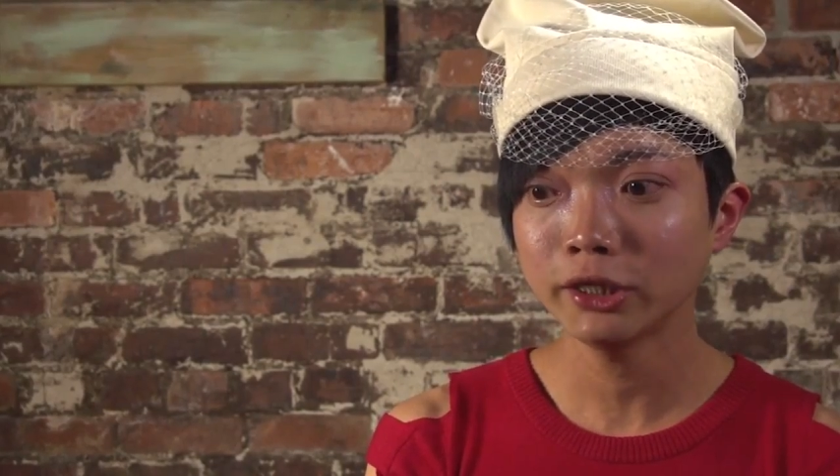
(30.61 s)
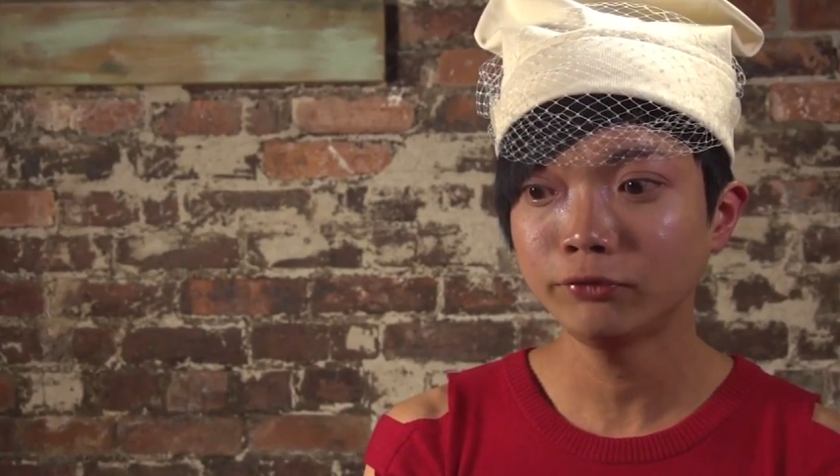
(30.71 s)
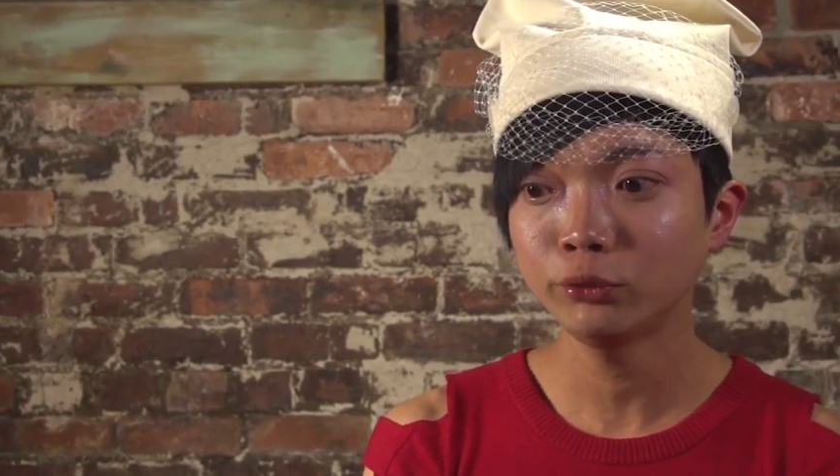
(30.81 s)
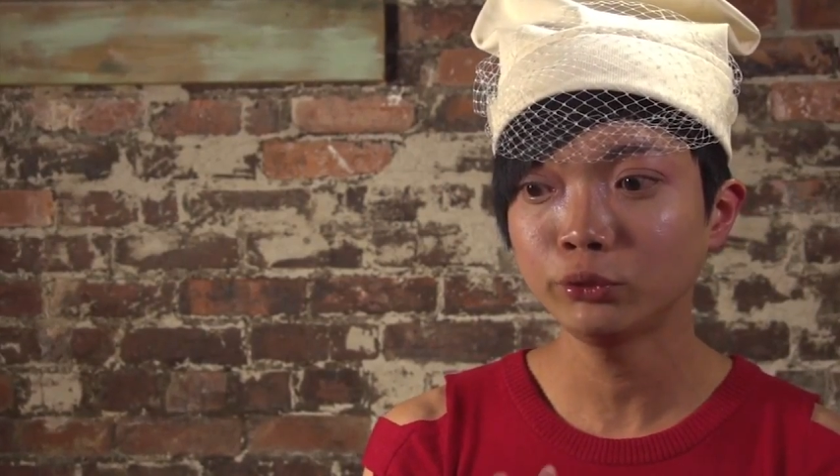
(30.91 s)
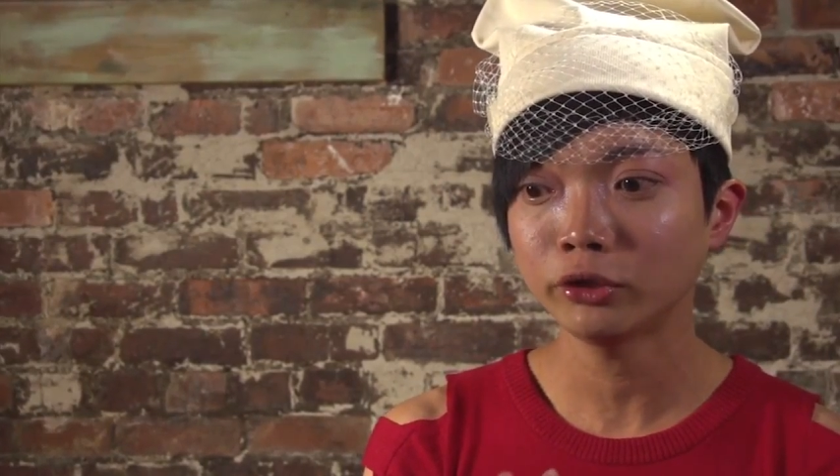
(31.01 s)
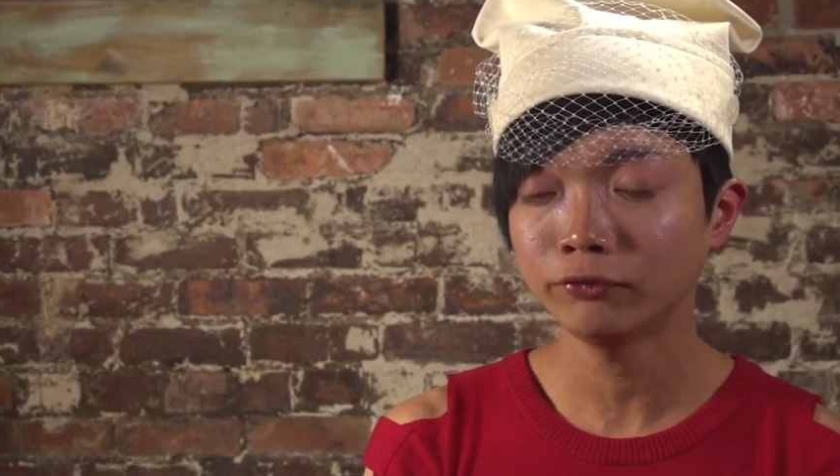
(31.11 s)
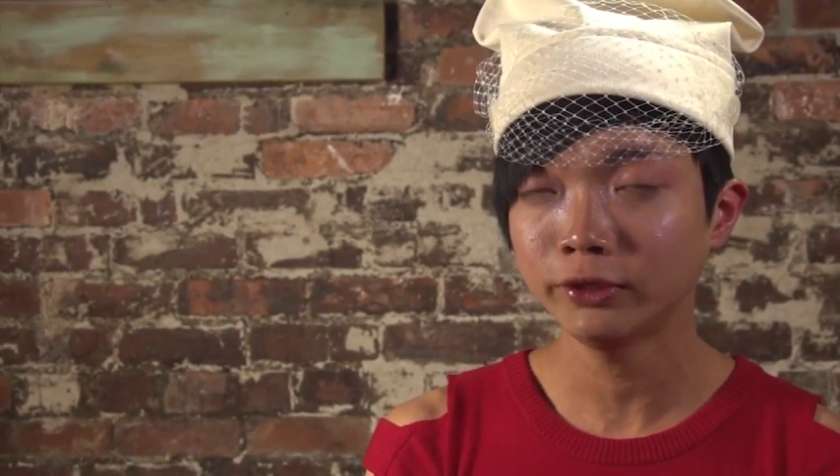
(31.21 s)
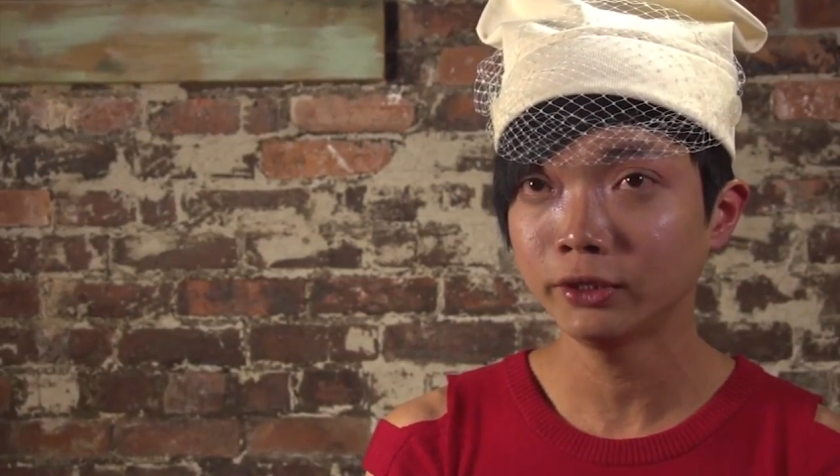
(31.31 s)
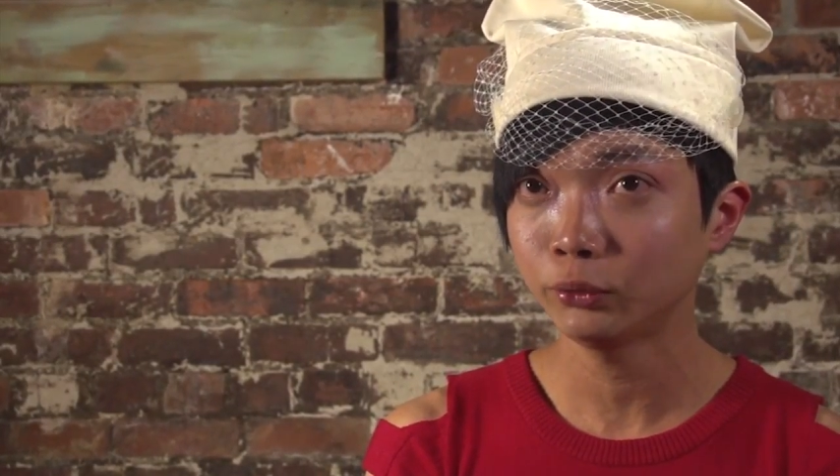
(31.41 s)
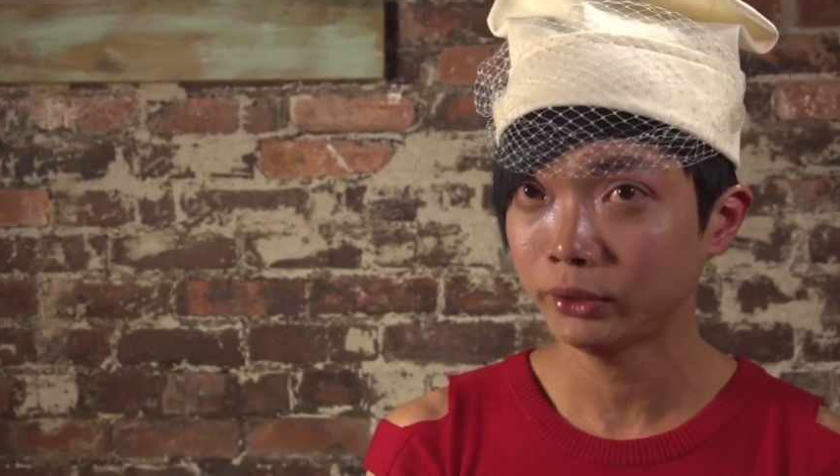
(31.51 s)
if you do not
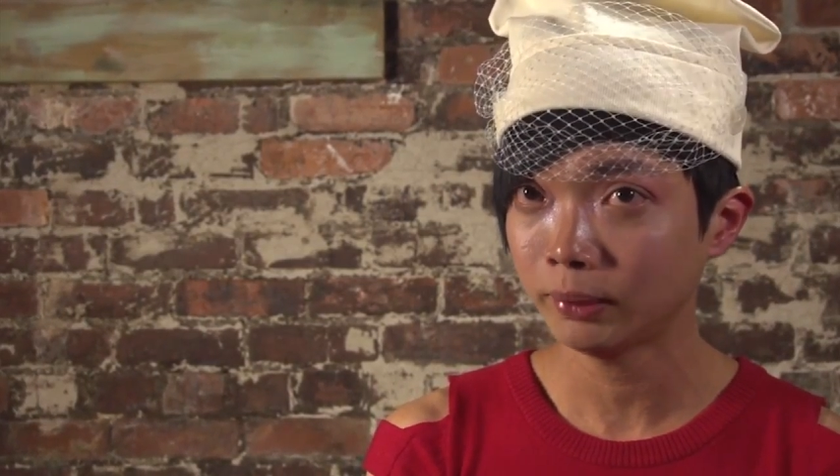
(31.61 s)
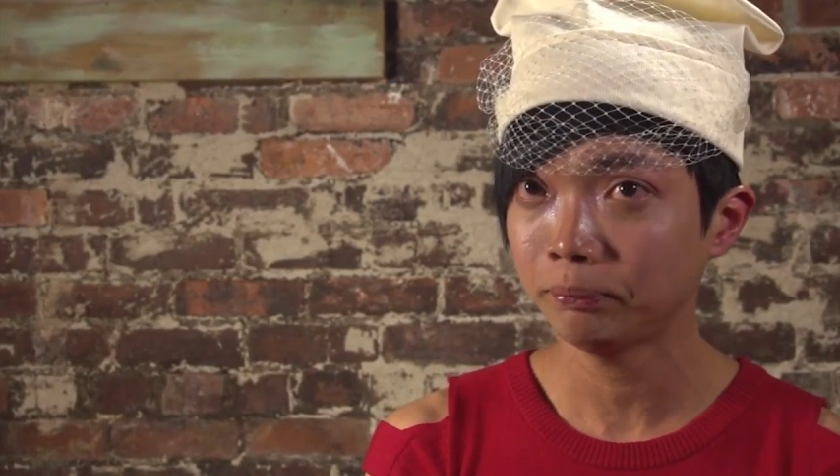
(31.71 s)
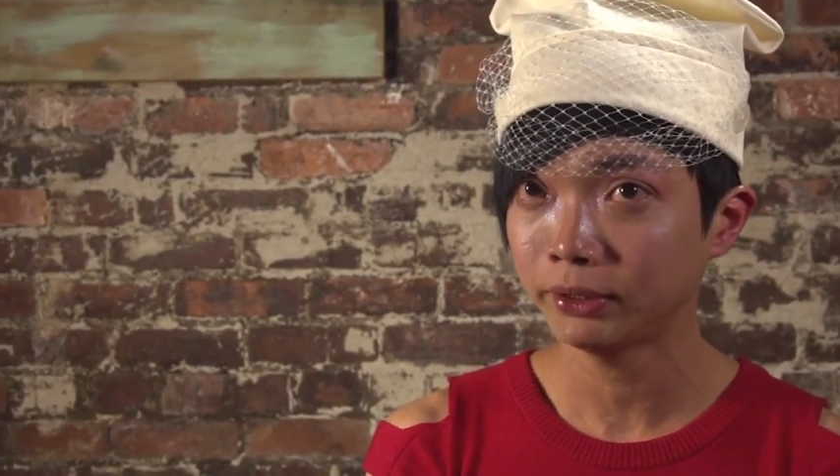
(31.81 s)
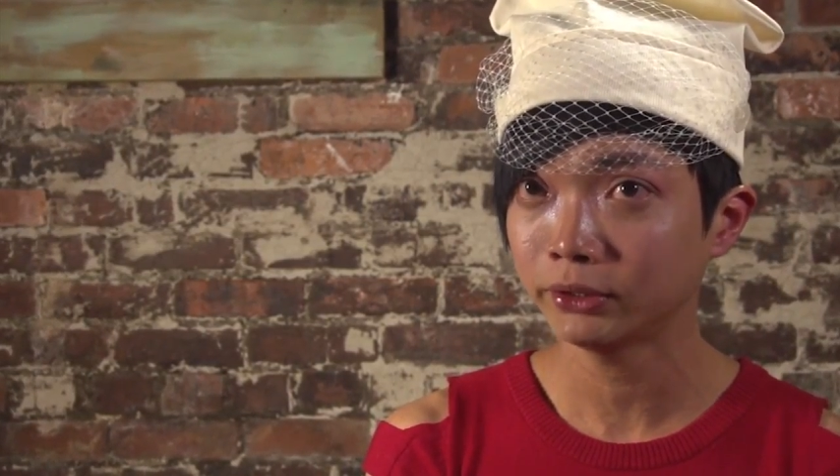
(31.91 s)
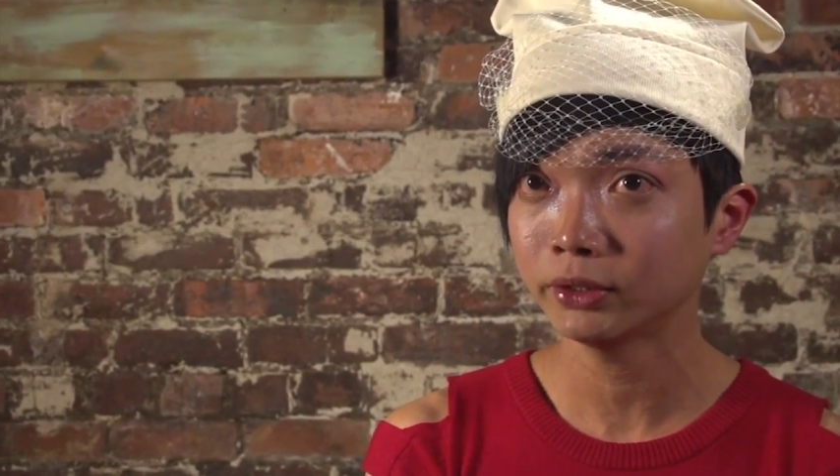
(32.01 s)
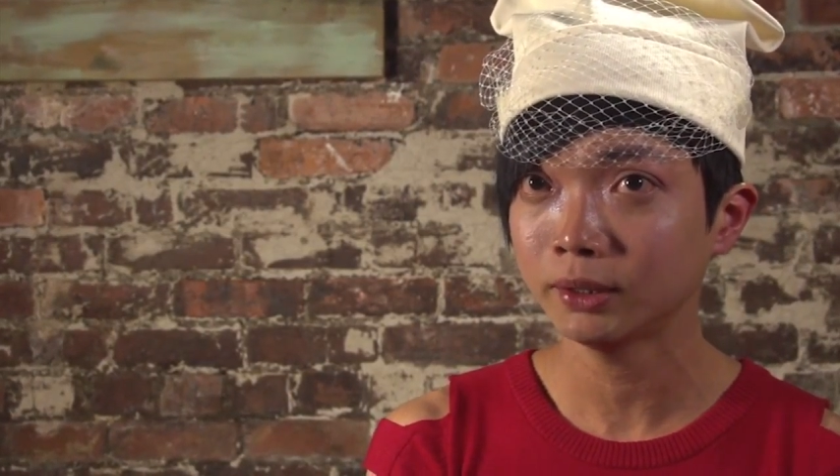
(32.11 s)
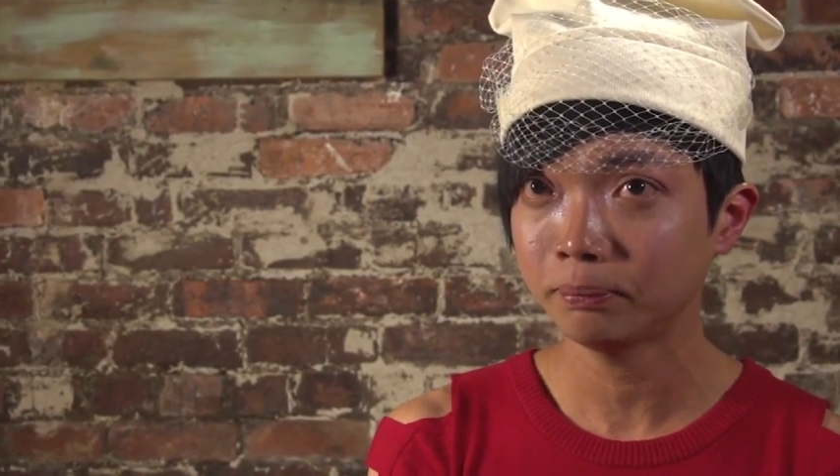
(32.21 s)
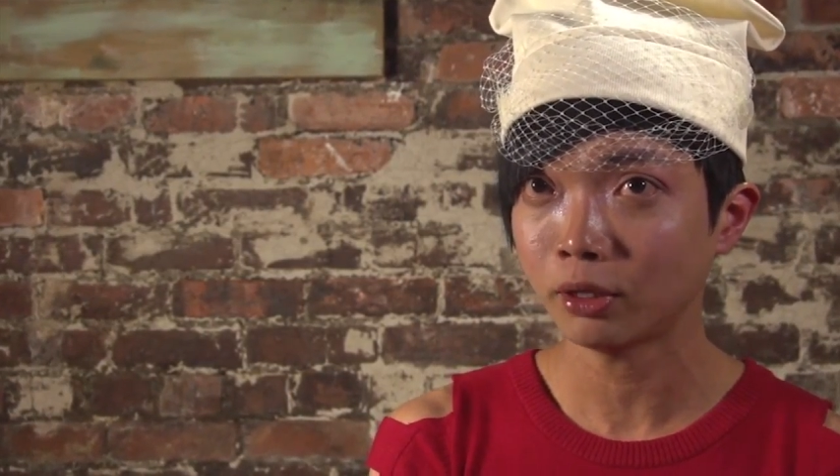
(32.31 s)
fit into that particular